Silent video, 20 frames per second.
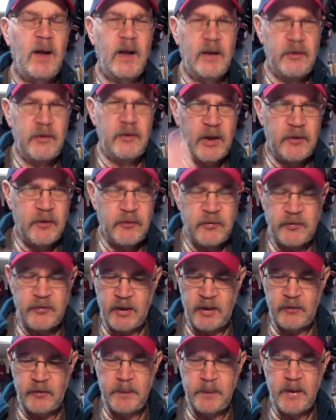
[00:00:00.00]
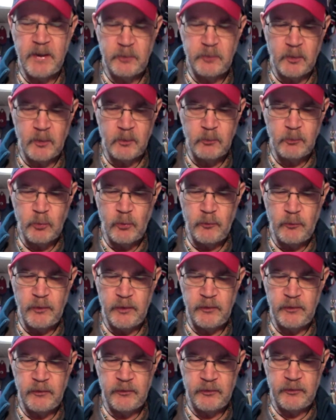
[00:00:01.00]
as baseball
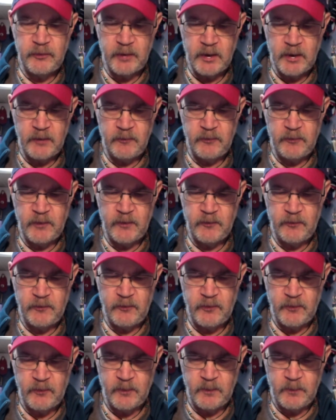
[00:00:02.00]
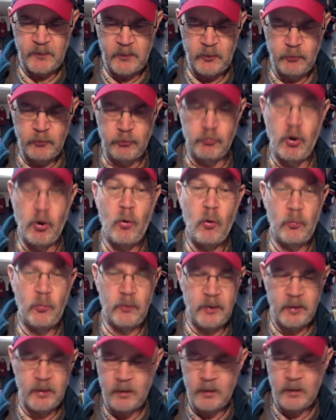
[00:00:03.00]
movies have
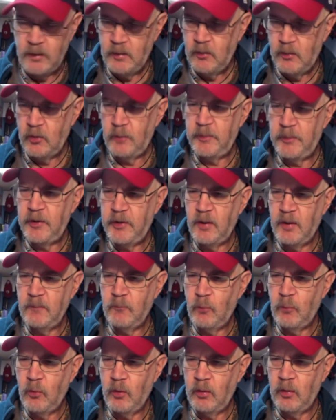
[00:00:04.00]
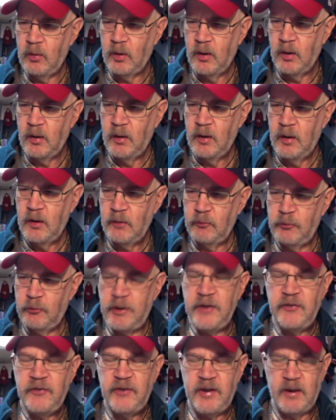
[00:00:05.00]
grown or become more
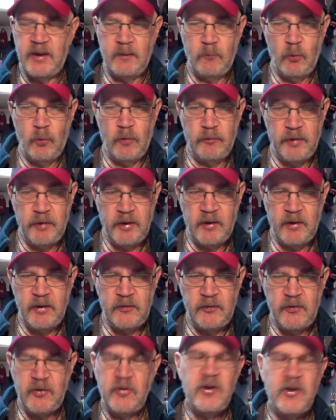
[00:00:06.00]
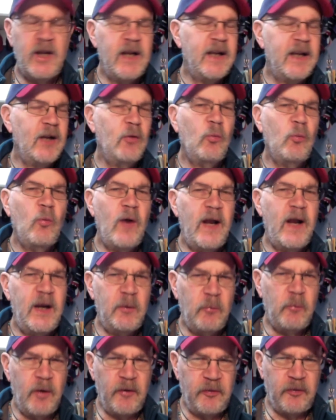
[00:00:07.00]
recent and more realistic, you can't get away
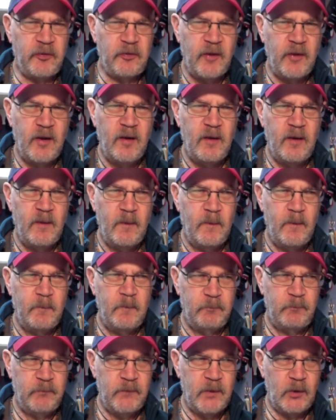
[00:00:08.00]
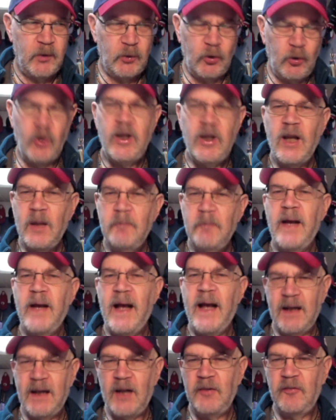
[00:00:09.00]
with looking
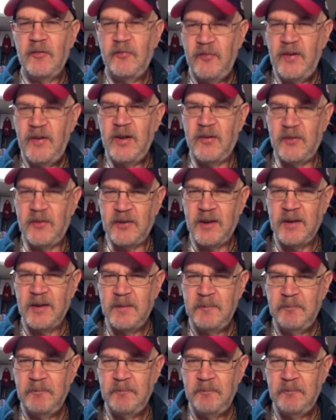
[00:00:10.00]
bad on the field,